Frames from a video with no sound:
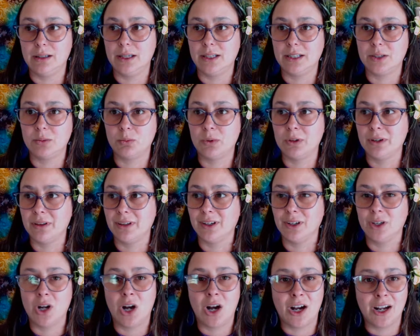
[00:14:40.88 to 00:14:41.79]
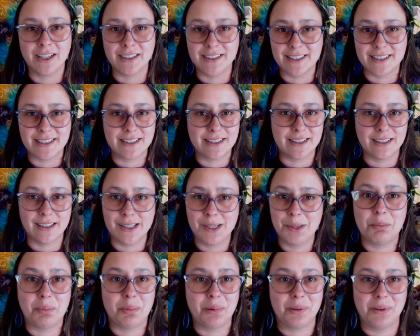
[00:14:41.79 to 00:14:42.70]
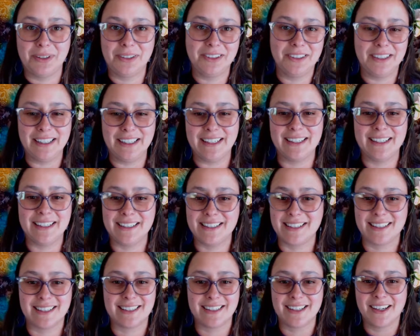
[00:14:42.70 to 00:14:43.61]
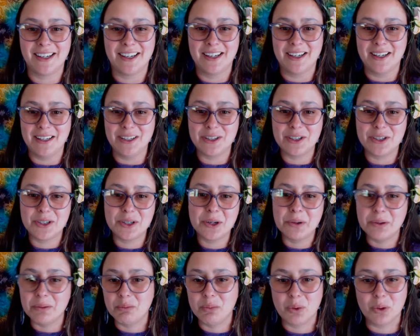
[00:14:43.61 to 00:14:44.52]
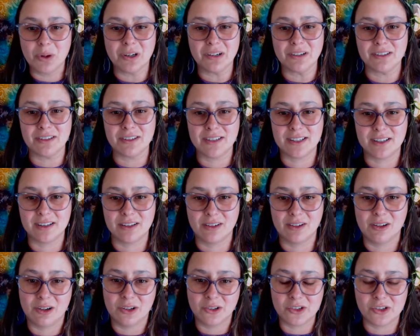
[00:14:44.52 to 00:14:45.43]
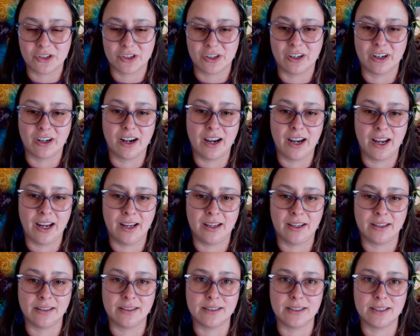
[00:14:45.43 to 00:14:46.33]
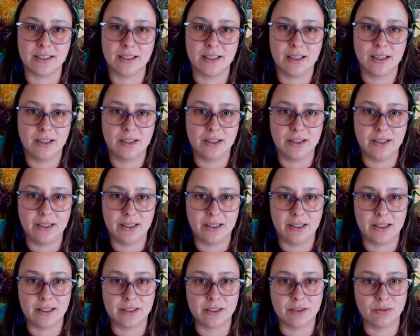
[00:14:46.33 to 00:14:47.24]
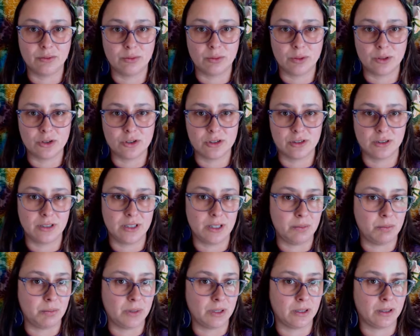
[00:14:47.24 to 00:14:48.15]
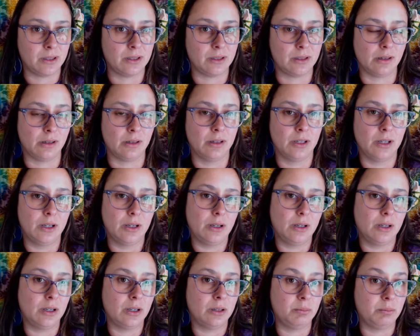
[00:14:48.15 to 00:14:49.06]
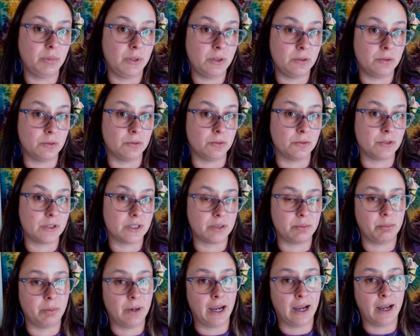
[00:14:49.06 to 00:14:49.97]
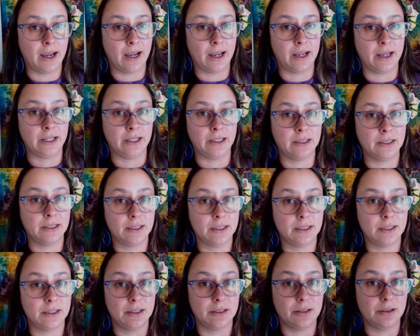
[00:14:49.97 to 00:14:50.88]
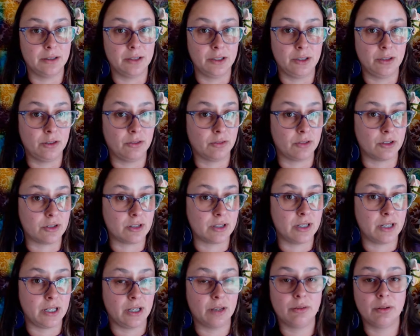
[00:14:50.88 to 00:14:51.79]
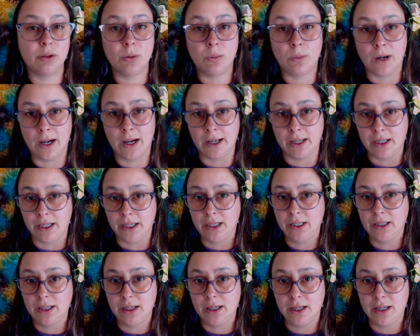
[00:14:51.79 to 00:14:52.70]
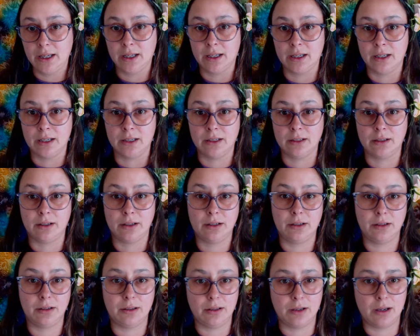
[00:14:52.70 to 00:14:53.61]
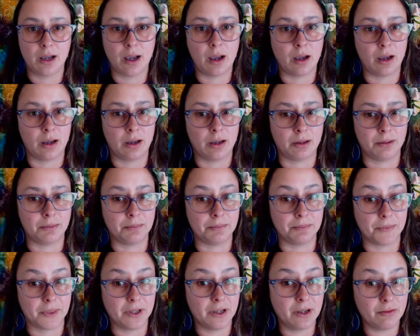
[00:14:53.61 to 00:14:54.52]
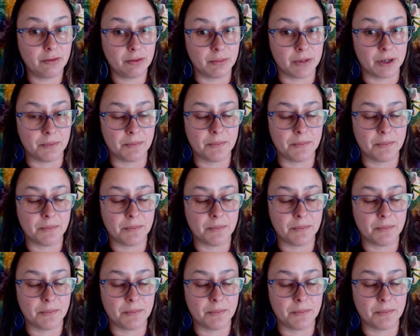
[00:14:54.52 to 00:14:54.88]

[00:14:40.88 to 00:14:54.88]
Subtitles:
where the gods sleep. It is so important to the culture, and it has unfortunately been abused by the University of Hawaii and the government.